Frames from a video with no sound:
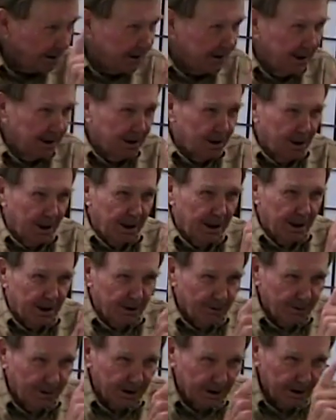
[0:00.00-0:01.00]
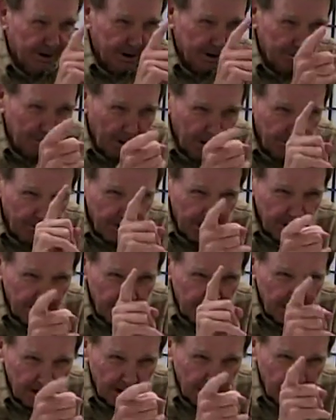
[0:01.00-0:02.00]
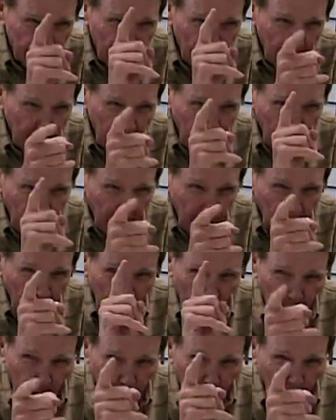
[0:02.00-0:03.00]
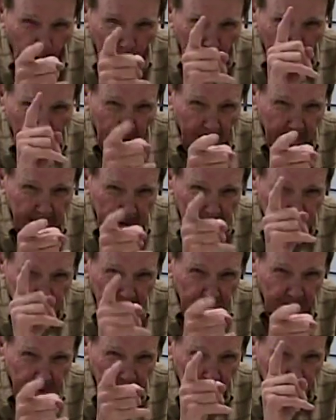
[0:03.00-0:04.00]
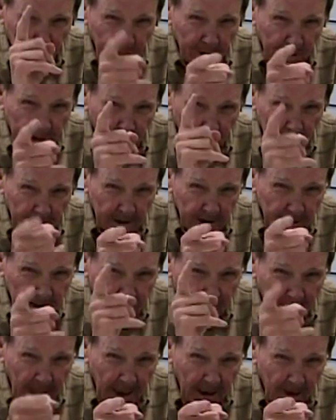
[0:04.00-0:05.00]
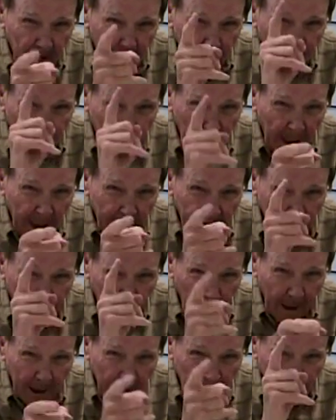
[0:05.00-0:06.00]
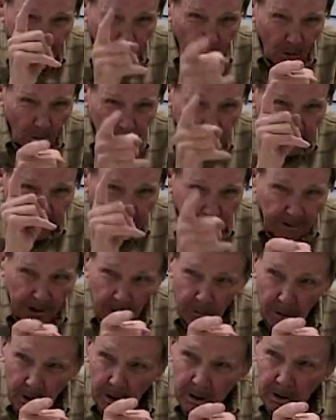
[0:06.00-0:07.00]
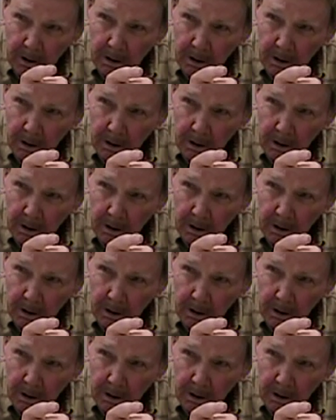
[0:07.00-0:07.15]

and he'd shake his finger in my face and he says, "You Americans are going to regret the day that you gave the right to vote to everyone."